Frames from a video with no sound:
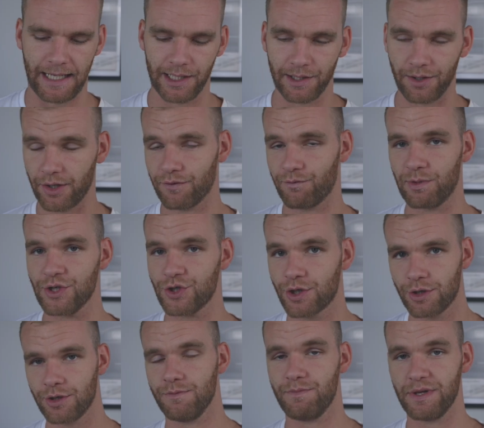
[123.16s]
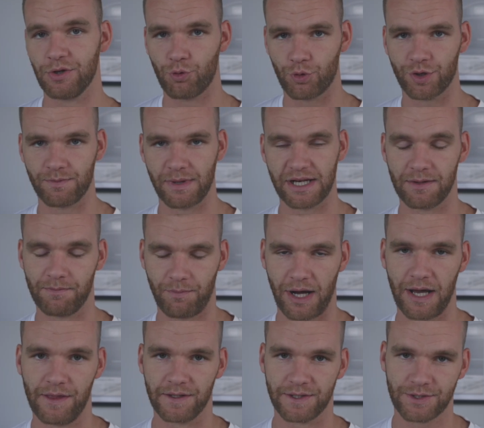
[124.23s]
lot of which could be automated
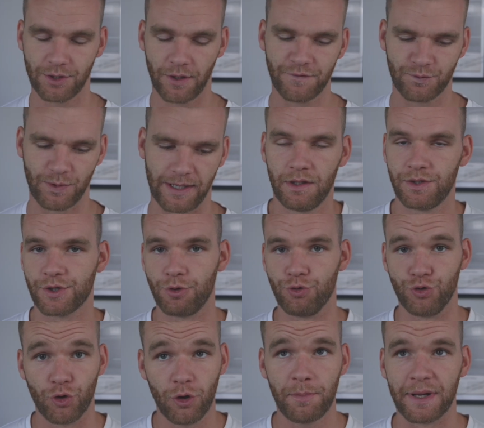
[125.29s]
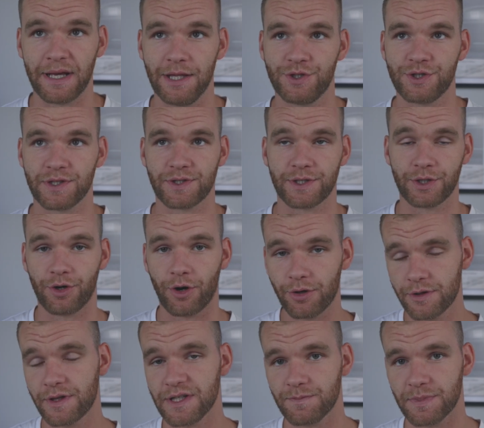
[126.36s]
by this software. So your pitch is to go to
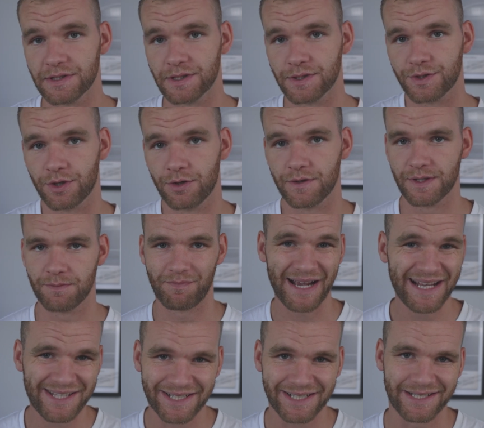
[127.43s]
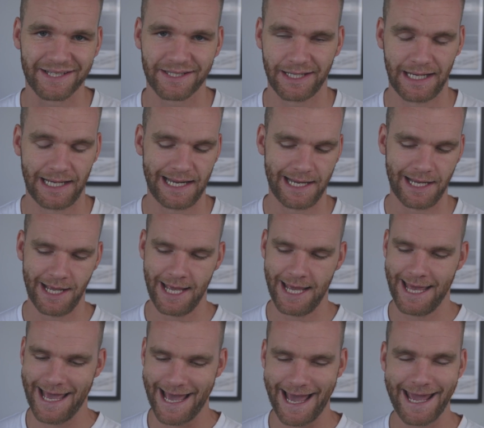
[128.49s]
these business owners and basically say,
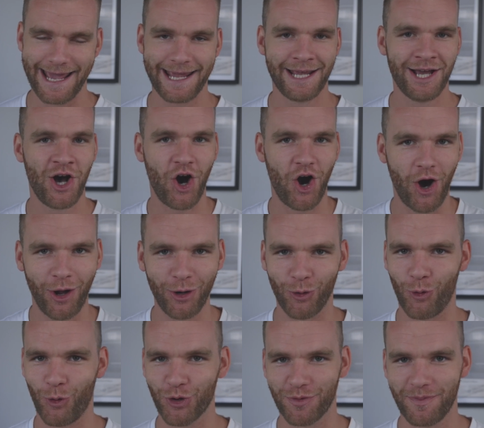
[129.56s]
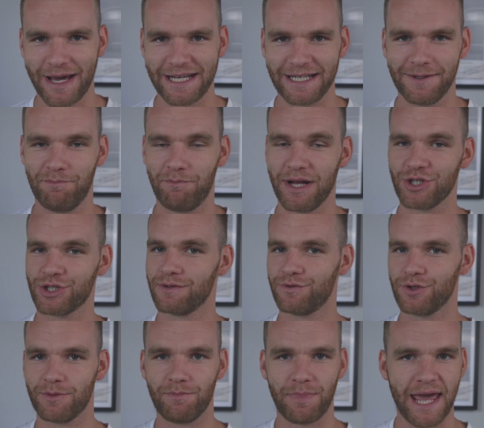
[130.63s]
hey, I'll automate a bunch of
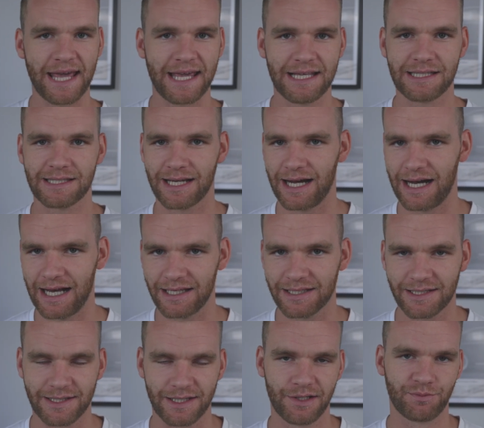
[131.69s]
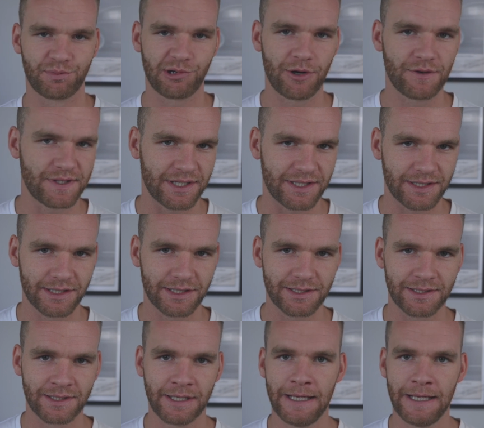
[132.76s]
your back-end tasks and processes,